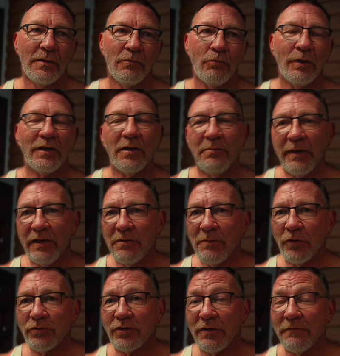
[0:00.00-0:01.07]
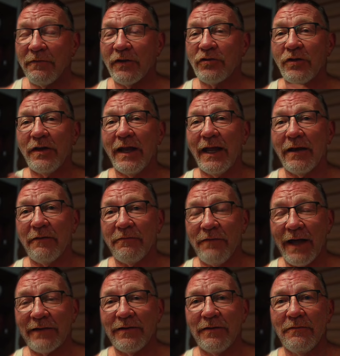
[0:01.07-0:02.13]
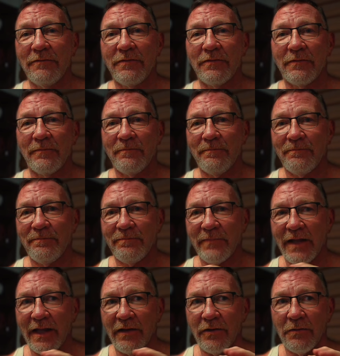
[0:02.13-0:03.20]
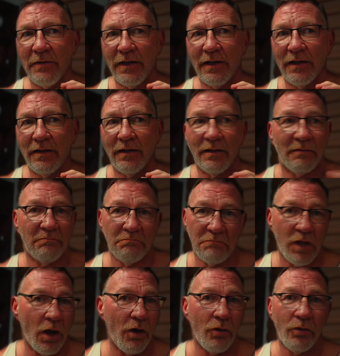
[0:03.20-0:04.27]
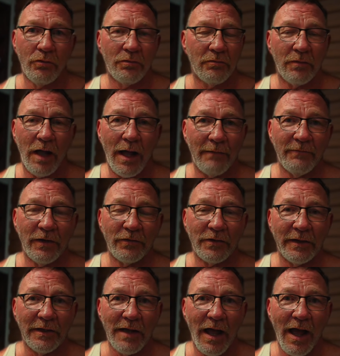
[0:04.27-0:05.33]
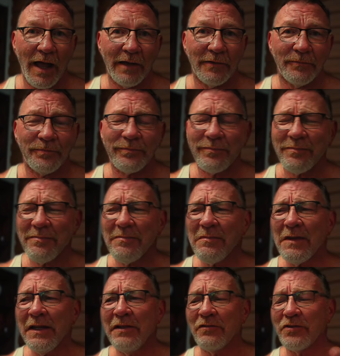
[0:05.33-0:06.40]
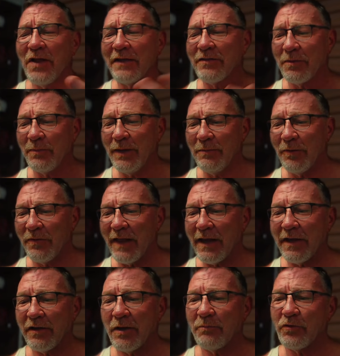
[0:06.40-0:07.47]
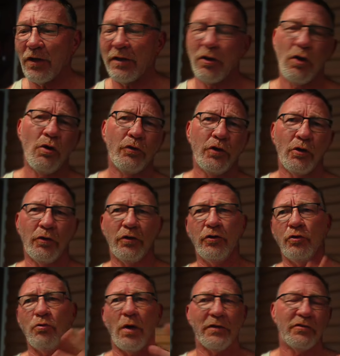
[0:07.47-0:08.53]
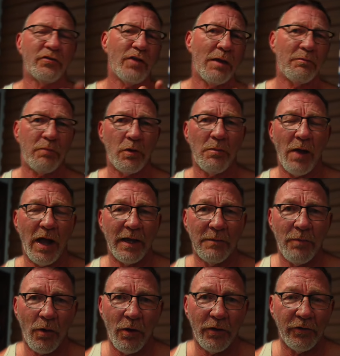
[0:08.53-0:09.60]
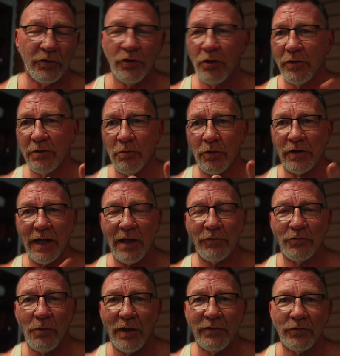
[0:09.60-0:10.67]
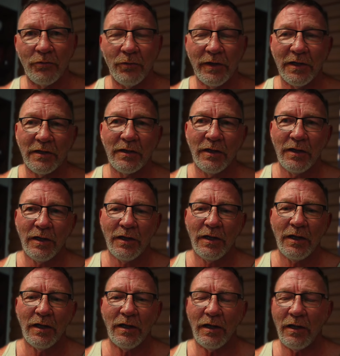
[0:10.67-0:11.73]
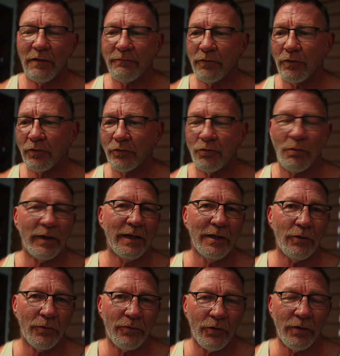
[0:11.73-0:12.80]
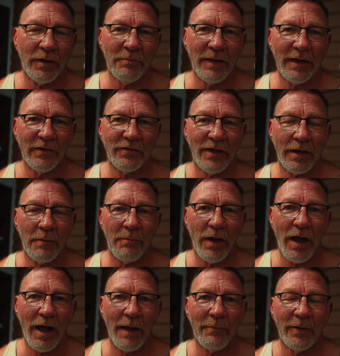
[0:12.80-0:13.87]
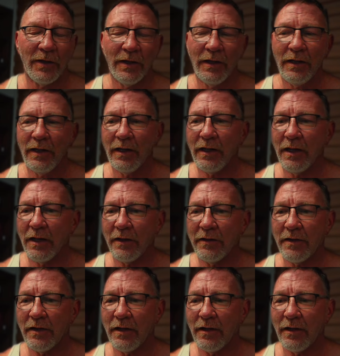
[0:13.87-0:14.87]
Will it be the most efficient and effective? And no, obviously not. It's like the people that end up saying, oh, you only do one set per body part and you only work out twice a week. for 20 or 30 minutes at a pop. And